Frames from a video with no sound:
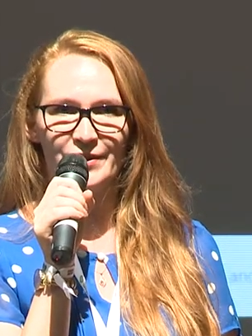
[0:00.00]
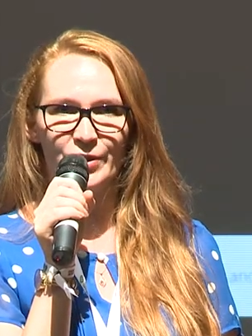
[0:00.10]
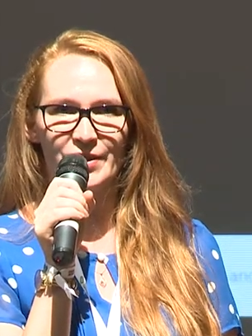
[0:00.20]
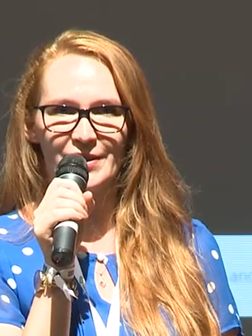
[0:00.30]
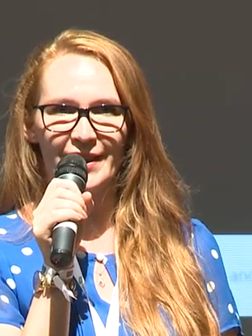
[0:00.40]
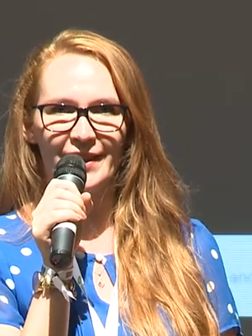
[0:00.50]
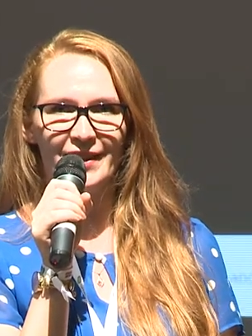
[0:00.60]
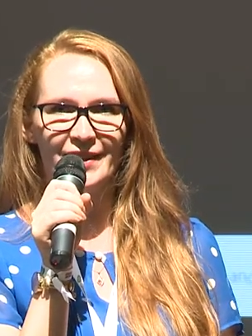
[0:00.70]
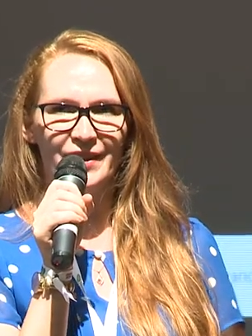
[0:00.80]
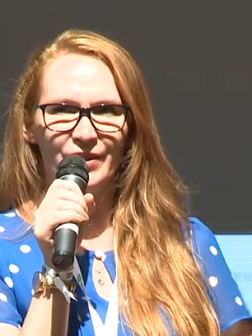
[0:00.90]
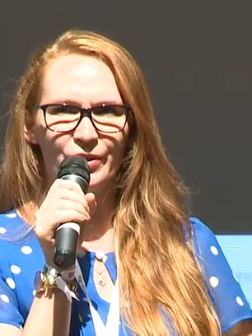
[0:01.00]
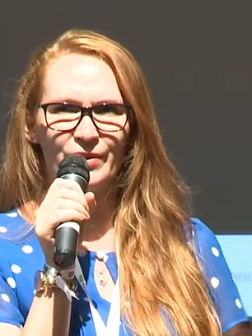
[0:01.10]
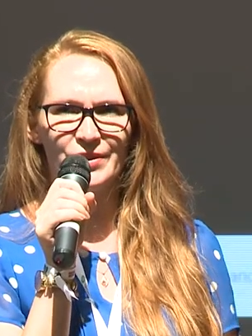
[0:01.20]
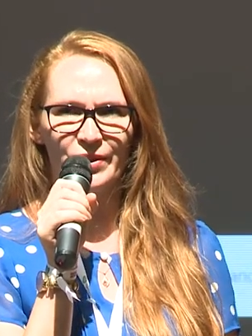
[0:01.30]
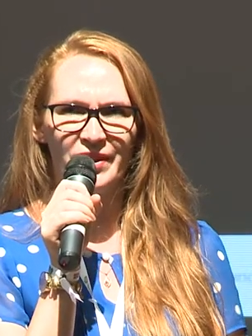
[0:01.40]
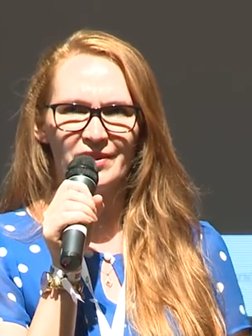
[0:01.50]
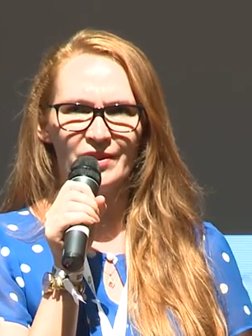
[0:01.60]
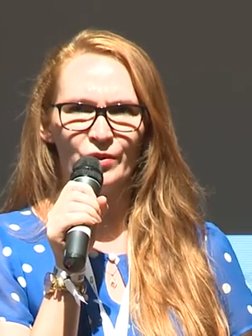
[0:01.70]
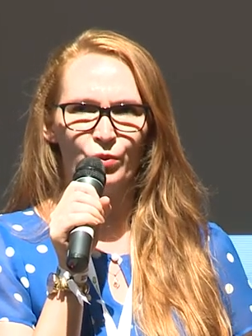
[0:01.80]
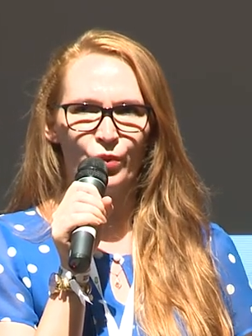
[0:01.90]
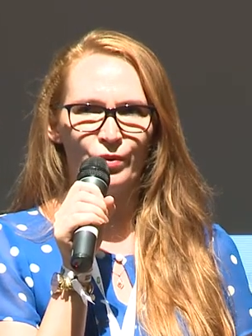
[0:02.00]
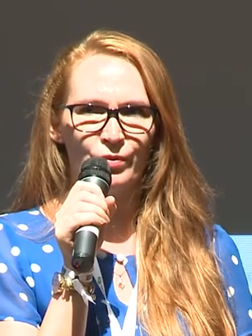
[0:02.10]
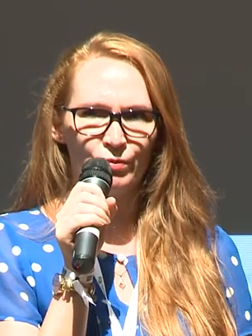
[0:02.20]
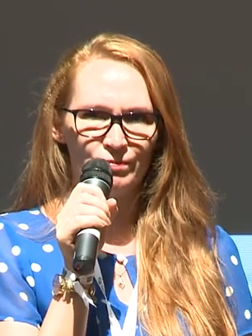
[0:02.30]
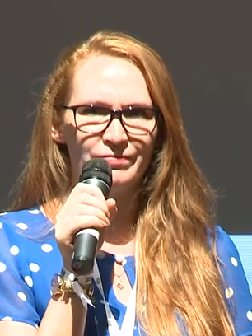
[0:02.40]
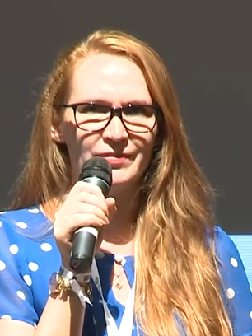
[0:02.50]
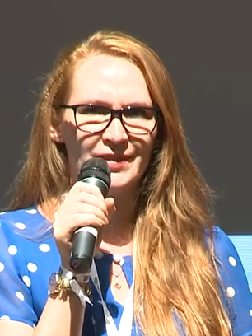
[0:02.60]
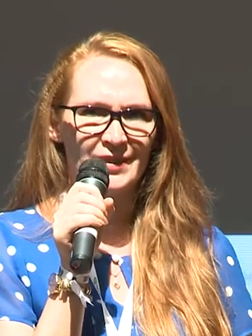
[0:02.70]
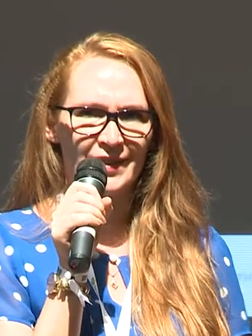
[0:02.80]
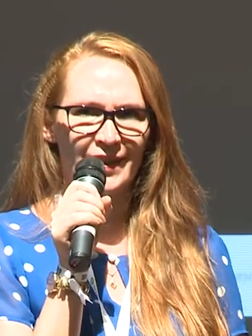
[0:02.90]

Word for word: So it's like, you know, Estonians are wo this